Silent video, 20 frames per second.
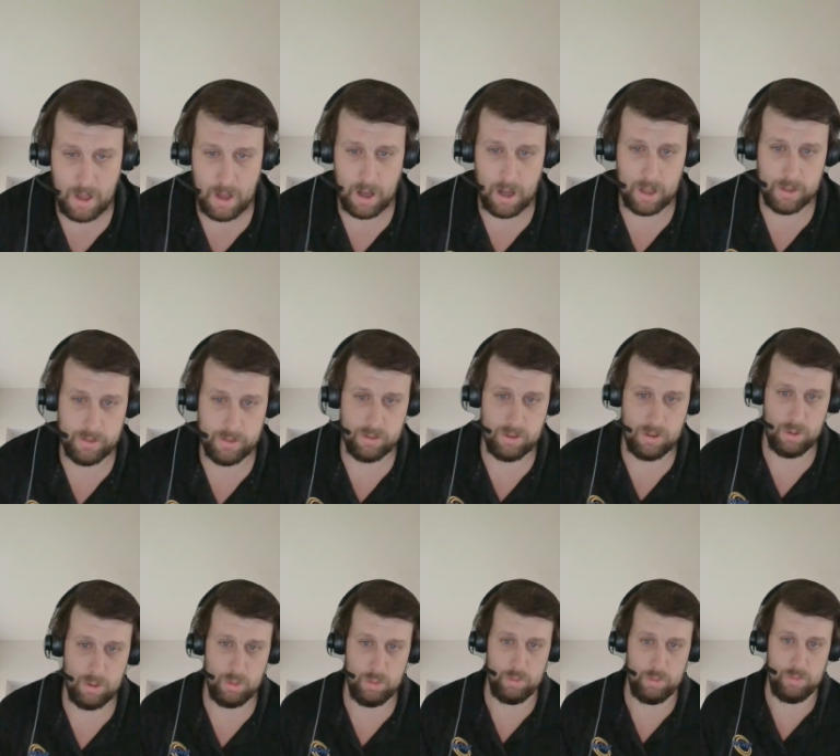
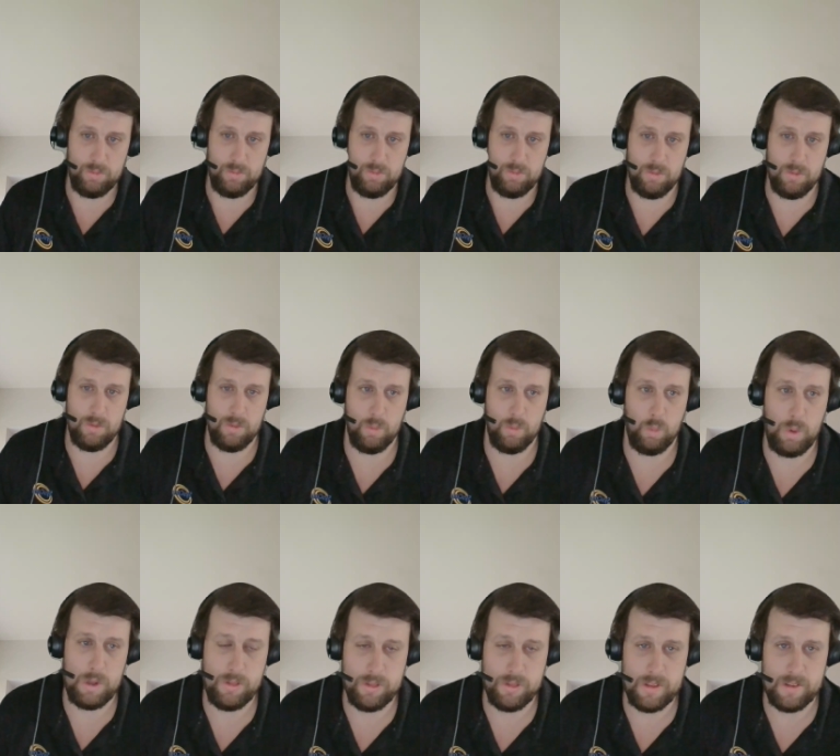Also,
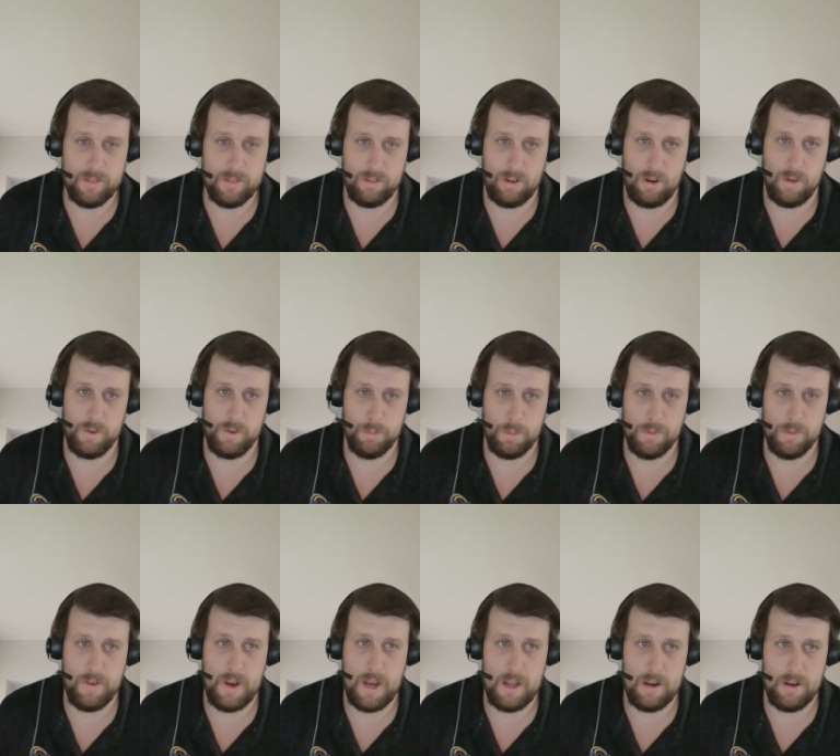with these service
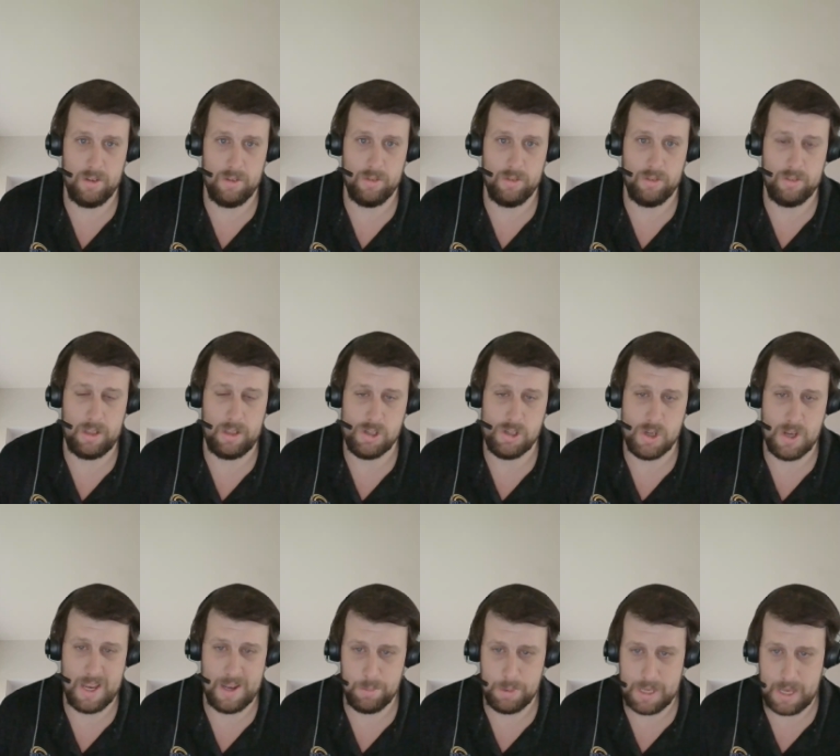providers that you
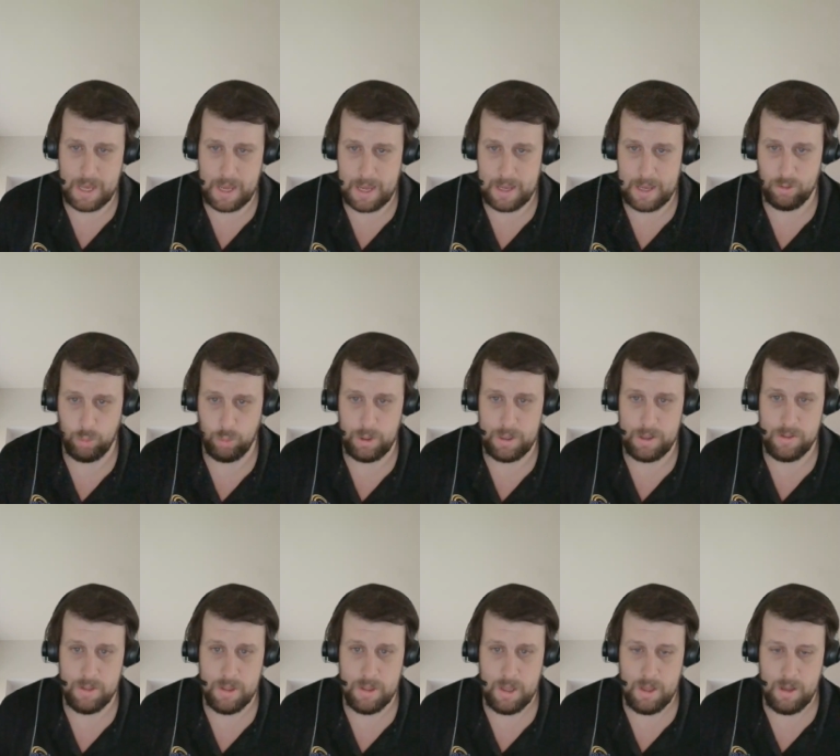have BAAs
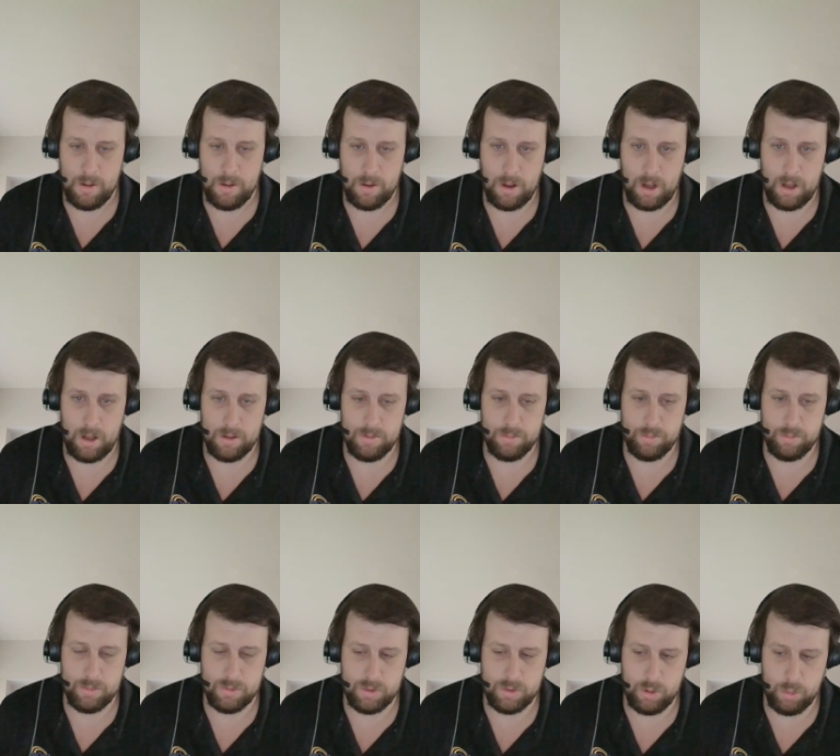with,
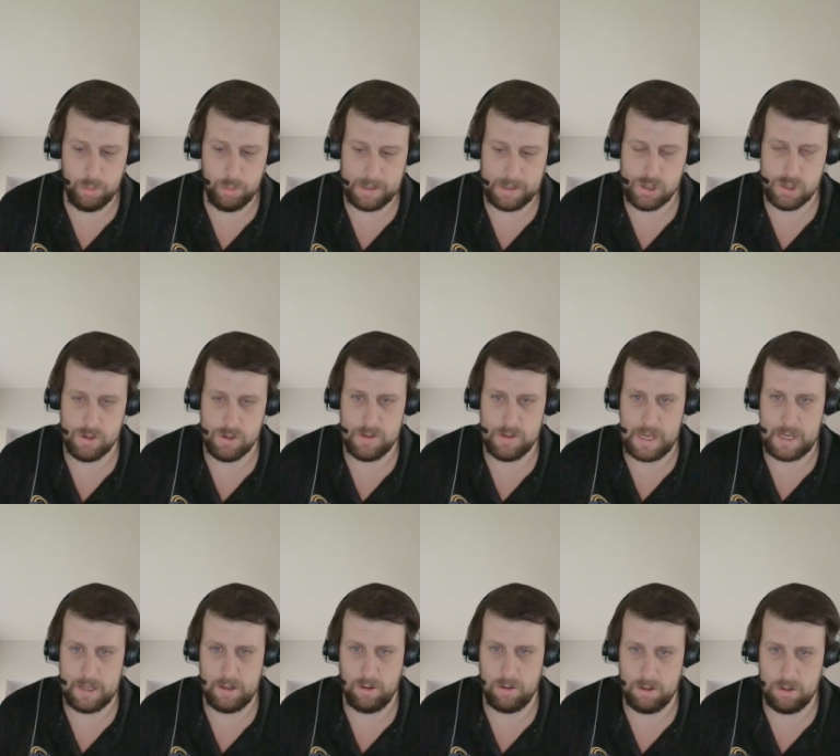do make sure
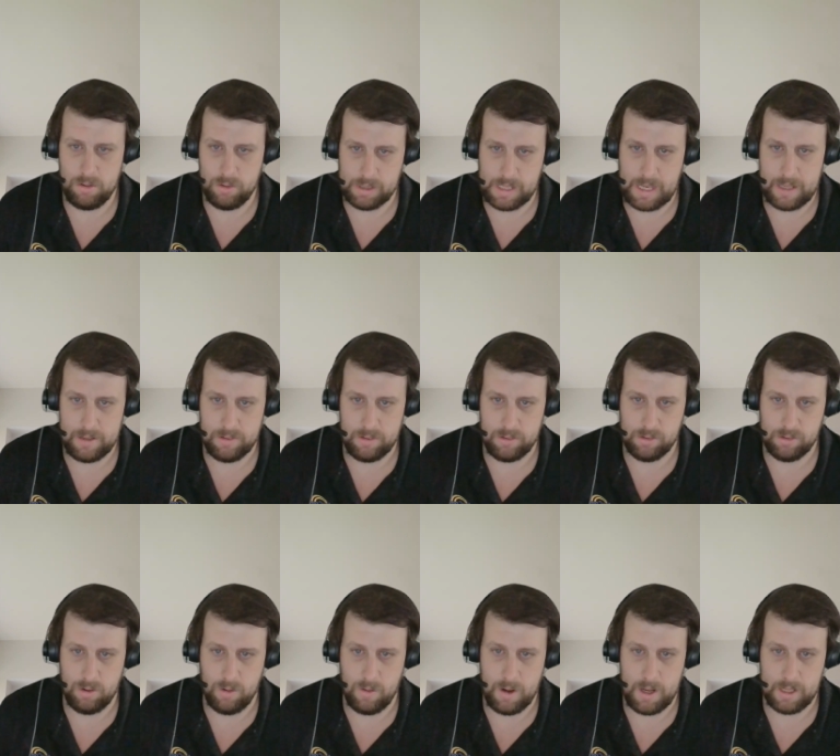that your use case is
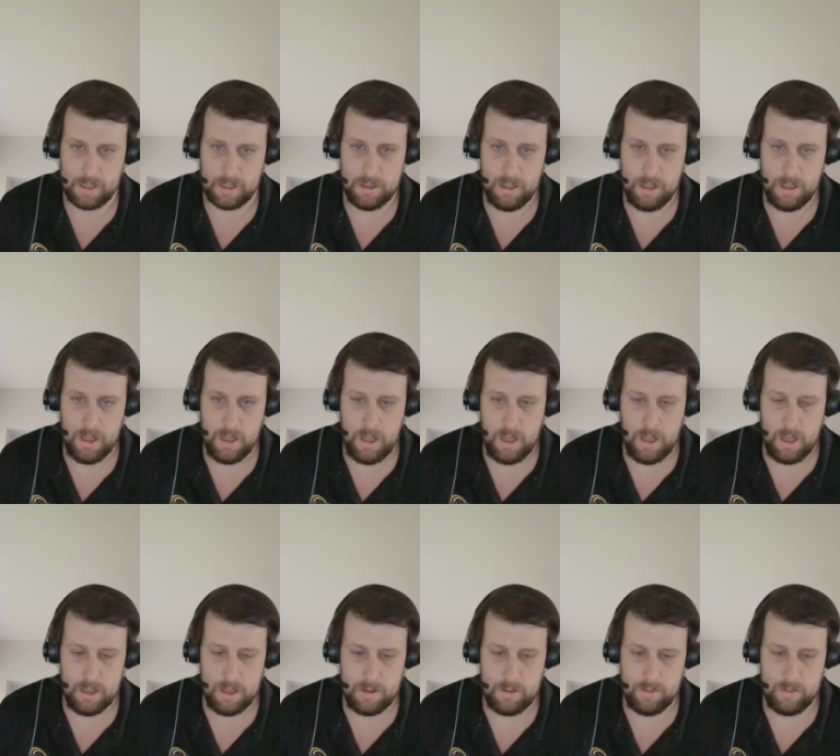correct.
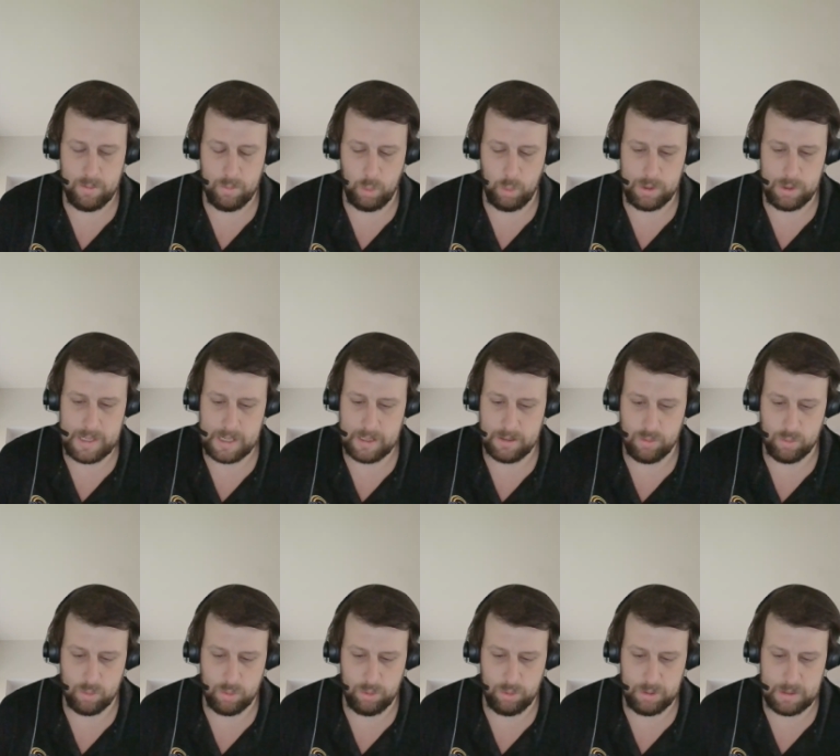One thing
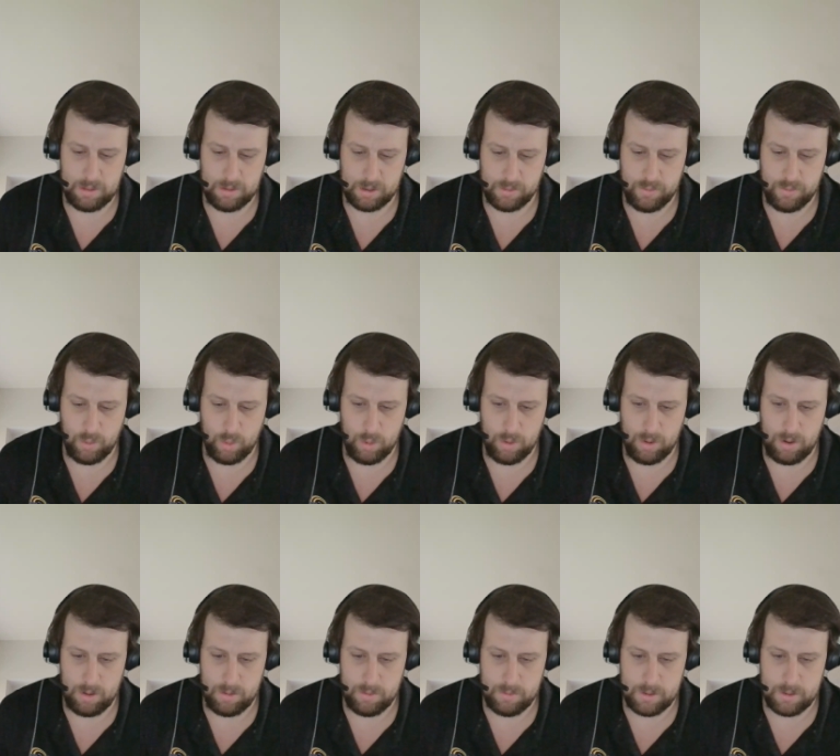to really look
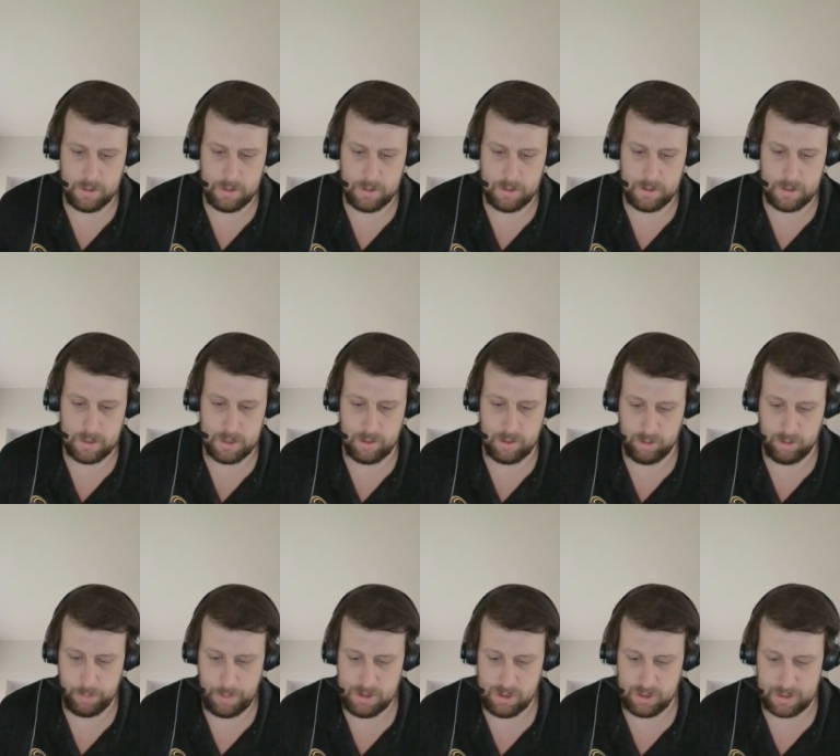for,
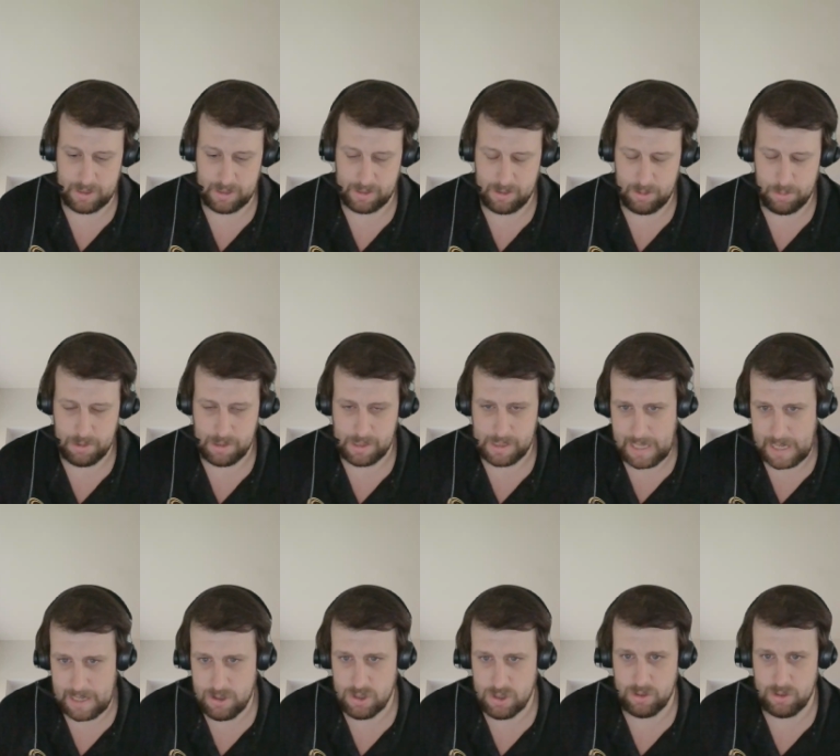especially in
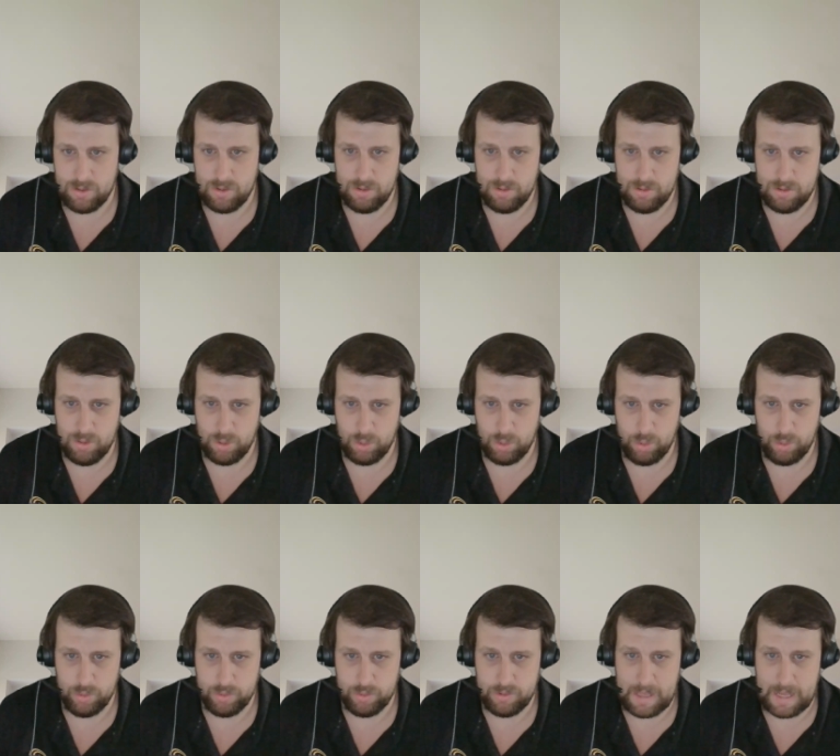communication
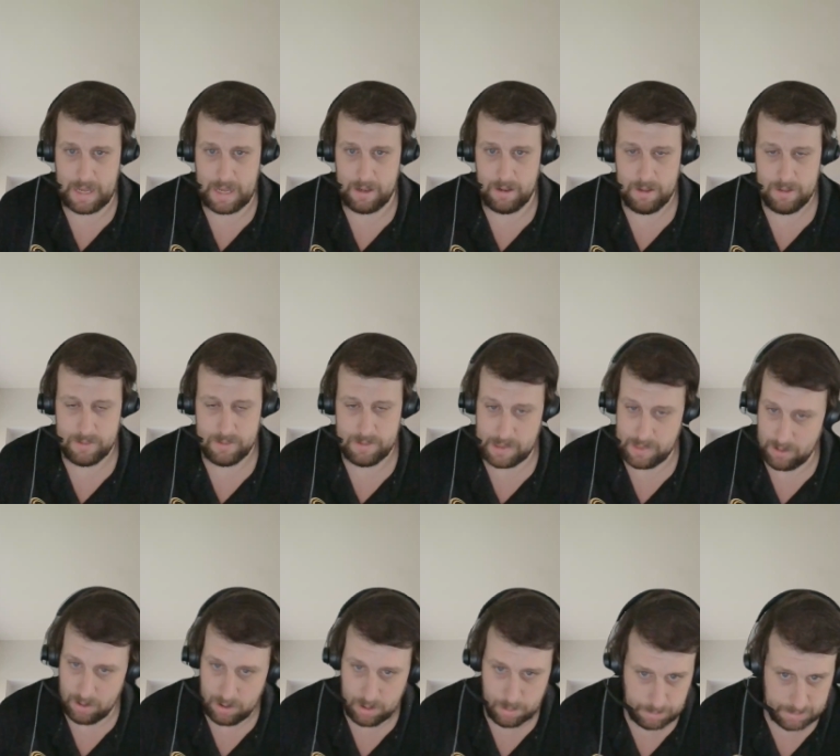tools that say
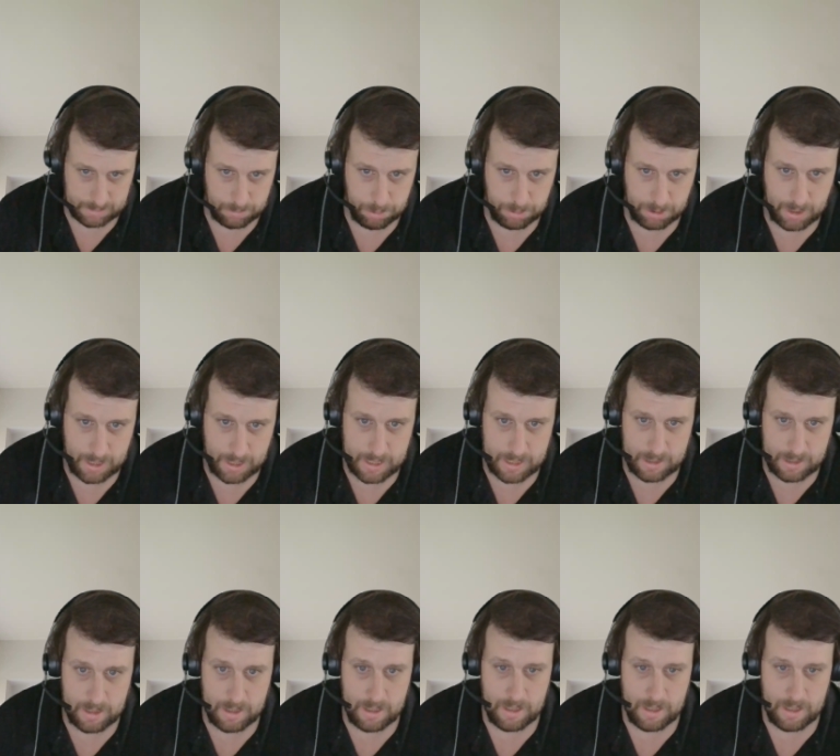they're HIPAA compliant,